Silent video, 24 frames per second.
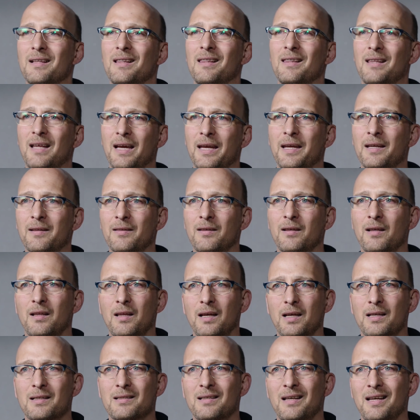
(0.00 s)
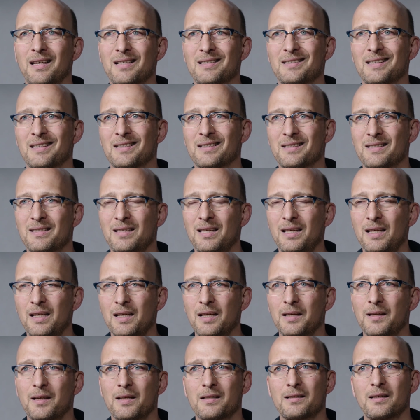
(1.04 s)
Like the Alexa SXT
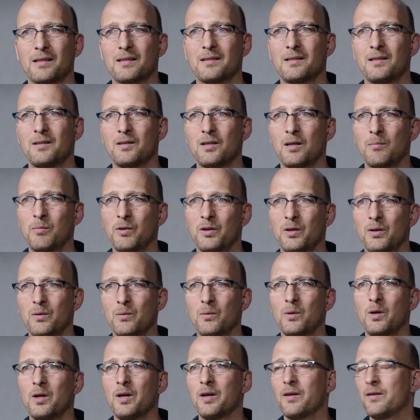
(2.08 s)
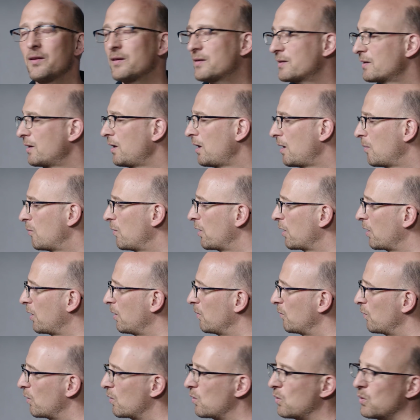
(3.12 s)
and SXTW, this camera
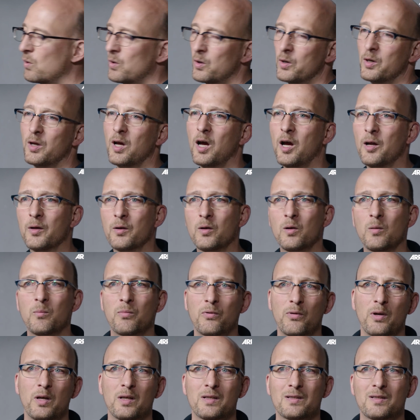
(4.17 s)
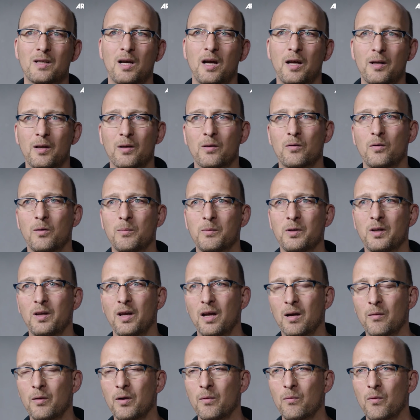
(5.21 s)
can record uncompressed, unencrypted
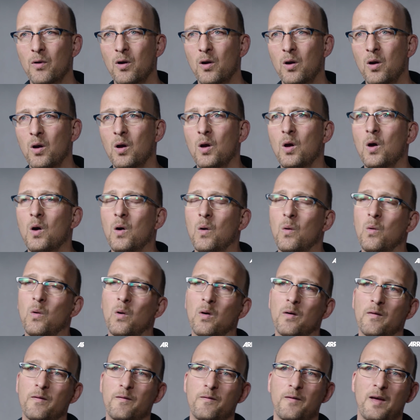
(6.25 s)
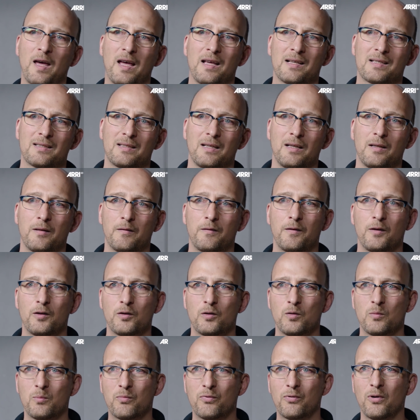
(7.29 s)
ARRI RAW or fast and
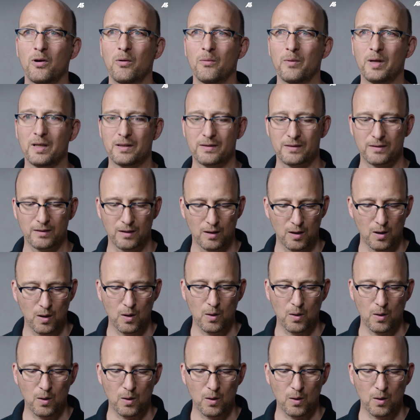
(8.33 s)
efficient ProRes.